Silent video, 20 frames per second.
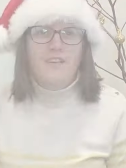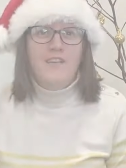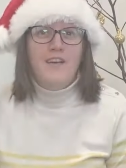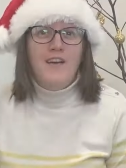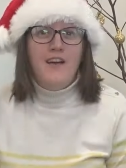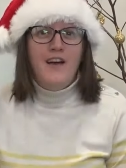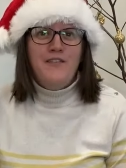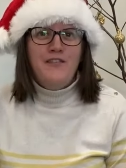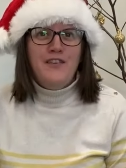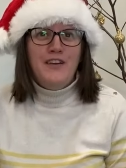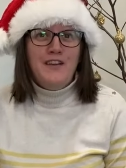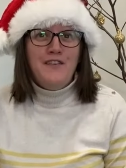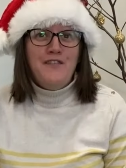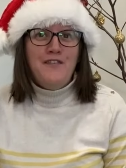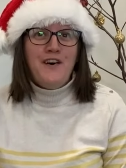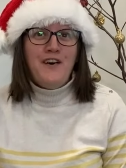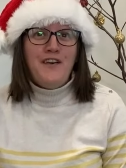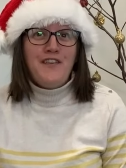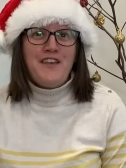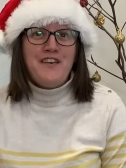Heavenly
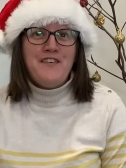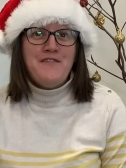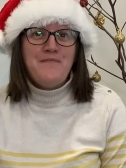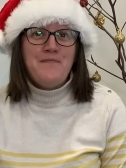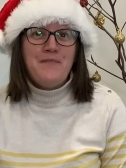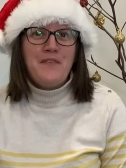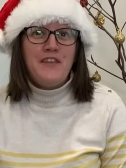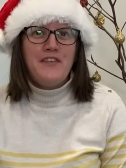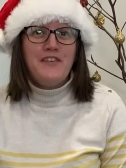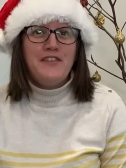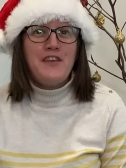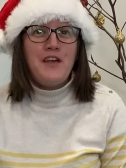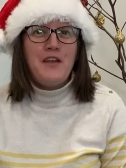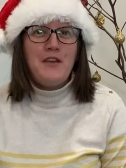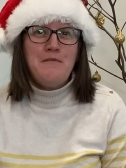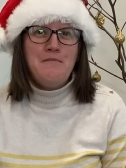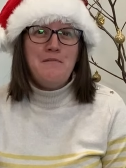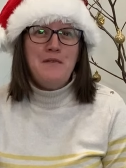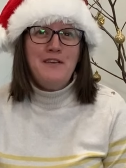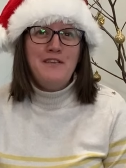Father, the
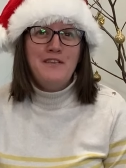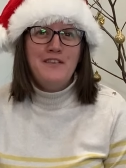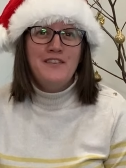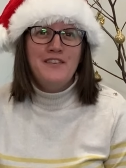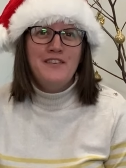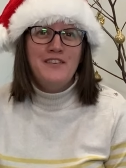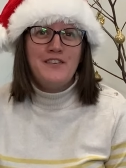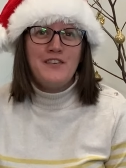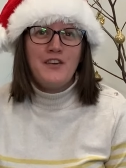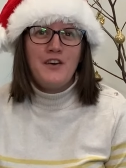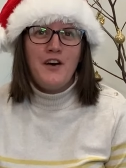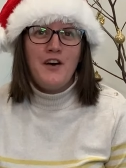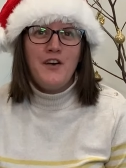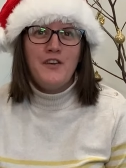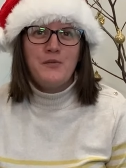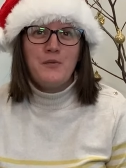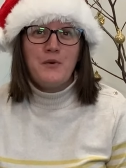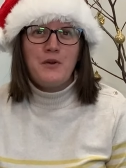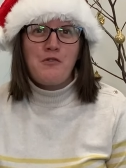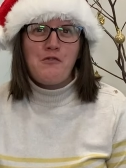sun, moon, and
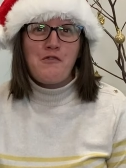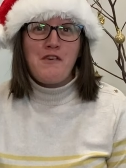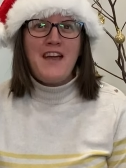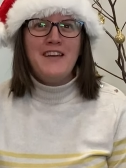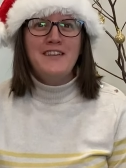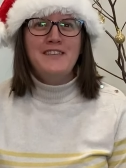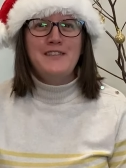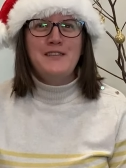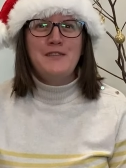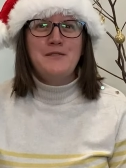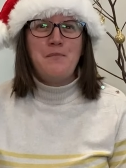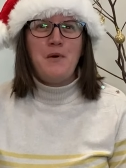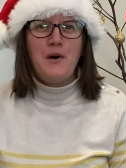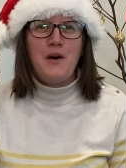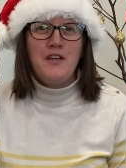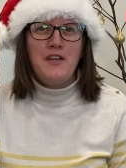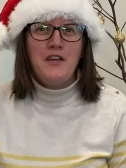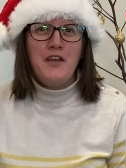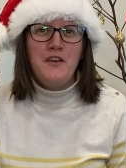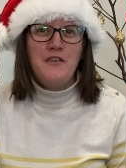stars were created
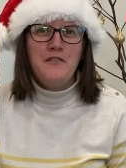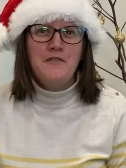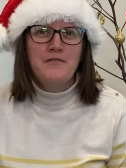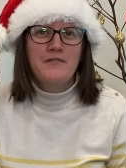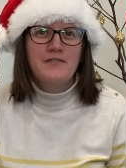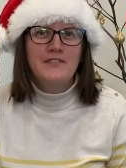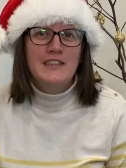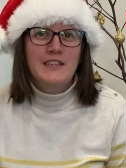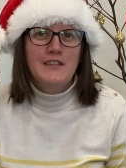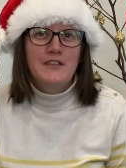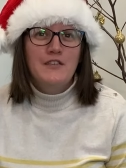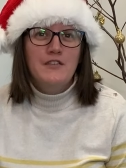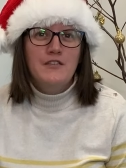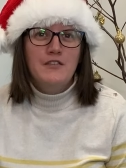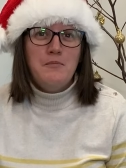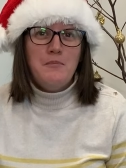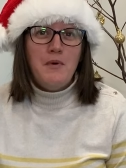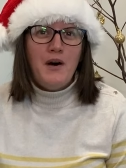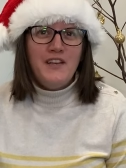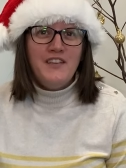by you.
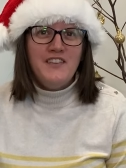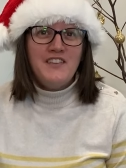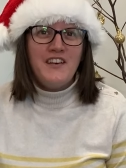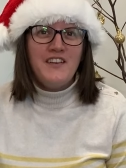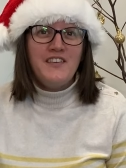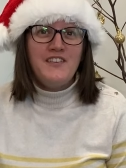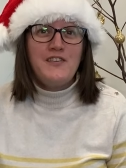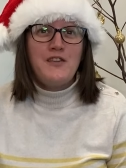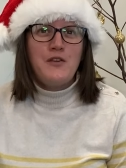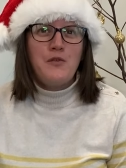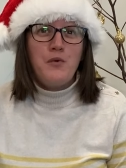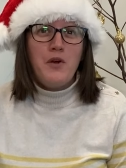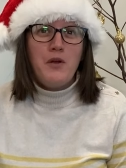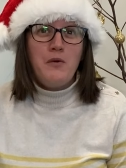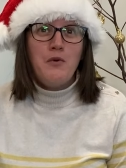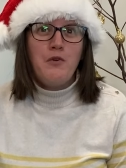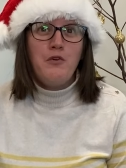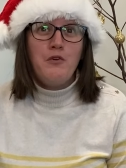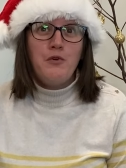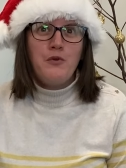Remind us that we
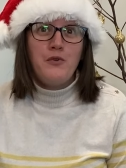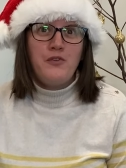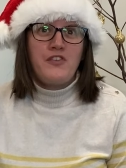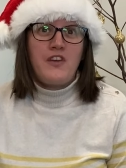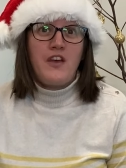were also